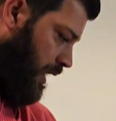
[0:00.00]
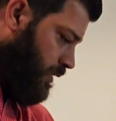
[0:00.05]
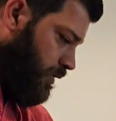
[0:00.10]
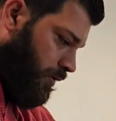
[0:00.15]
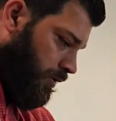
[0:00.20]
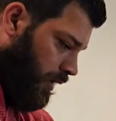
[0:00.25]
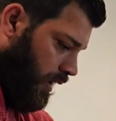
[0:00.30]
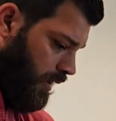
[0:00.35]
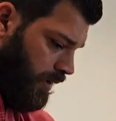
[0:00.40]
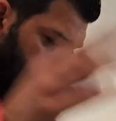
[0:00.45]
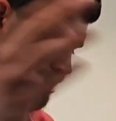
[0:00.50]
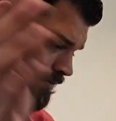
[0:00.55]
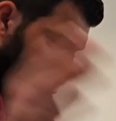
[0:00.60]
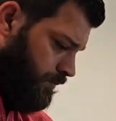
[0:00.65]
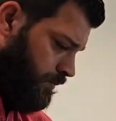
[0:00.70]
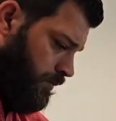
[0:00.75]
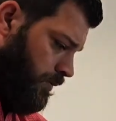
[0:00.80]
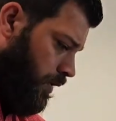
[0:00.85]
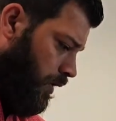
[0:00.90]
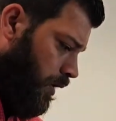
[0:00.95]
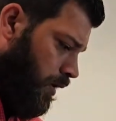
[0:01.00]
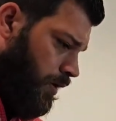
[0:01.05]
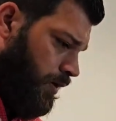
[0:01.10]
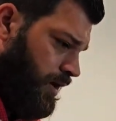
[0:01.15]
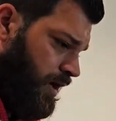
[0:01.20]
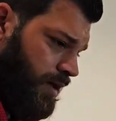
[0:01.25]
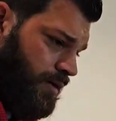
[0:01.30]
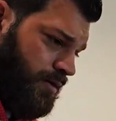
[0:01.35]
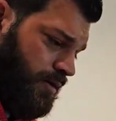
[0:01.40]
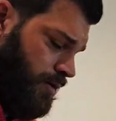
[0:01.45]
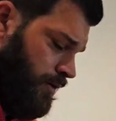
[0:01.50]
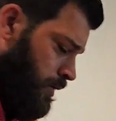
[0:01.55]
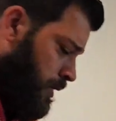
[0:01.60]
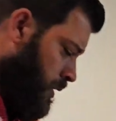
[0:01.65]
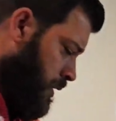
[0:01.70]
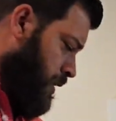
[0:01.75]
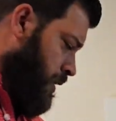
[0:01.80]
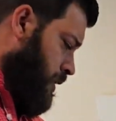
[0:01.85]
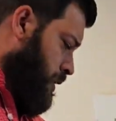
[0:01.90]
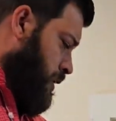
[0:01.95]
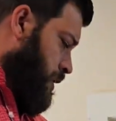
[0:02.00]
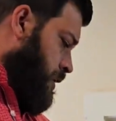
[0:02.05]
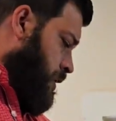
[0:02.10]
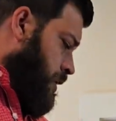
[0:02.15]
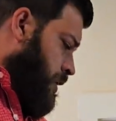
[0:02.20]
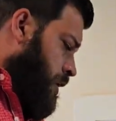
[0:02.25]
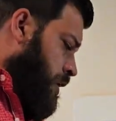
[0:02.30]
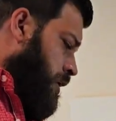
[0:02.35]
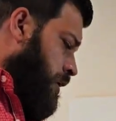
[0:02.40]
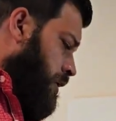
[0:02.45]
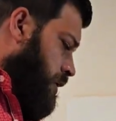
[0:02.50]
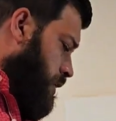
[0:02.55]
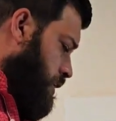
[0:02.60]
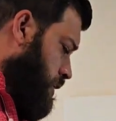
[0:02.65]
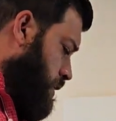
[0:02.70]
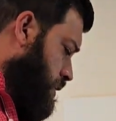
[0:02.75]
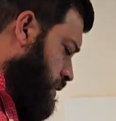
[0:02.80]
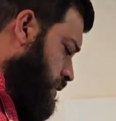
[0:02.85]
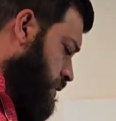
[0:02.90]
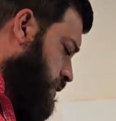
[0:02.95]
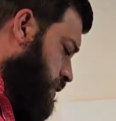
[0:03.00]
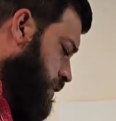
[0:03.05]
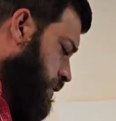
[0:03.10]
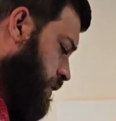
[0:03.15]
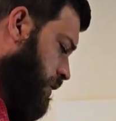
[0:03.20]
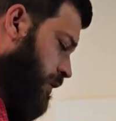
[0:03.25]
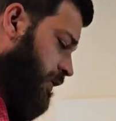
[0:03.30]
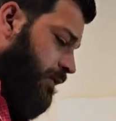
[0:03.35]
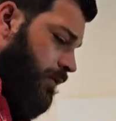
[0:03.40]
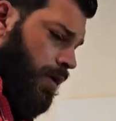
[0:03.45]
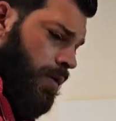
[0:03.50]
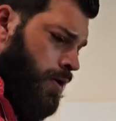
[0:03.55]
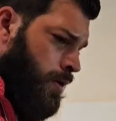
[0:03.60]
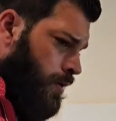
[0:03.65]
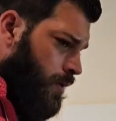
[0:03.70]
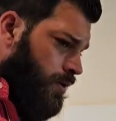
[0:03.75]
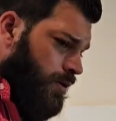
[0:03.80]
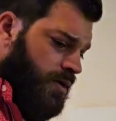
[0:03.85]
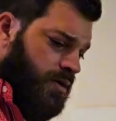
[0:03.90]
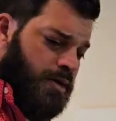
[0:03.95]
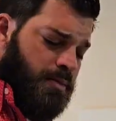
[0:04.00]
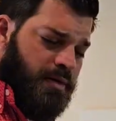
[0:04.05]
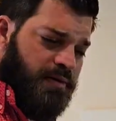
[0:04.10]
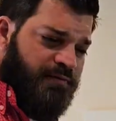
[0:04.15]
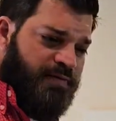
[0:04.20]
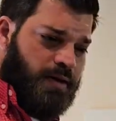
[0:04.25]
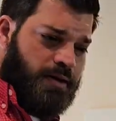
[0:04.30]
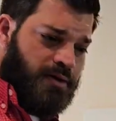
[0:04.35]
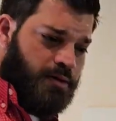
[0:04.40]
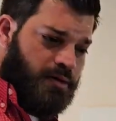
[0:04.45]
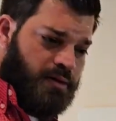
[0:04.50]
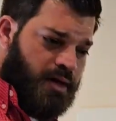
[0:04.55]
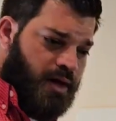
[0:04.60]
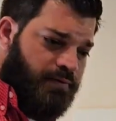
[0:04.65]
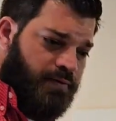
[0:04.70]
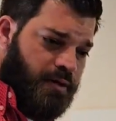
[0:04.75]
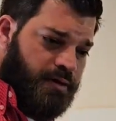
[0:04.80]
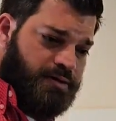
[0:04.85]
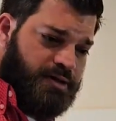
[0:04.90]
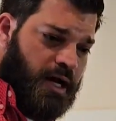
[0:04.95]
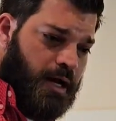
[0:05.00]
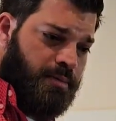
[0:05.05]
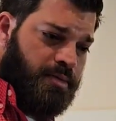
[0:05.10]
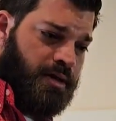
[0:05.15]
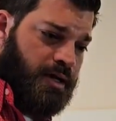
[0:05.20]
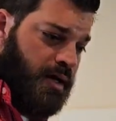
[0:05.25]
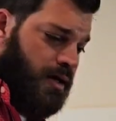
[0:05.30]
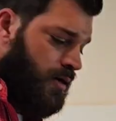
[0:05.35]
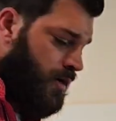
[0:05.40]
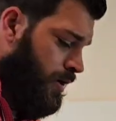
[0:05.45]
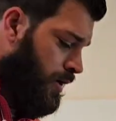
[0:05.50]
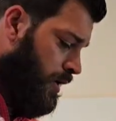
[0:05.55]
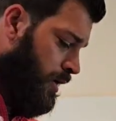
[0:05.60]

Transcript: do like all kinds of physical stuff on the job site,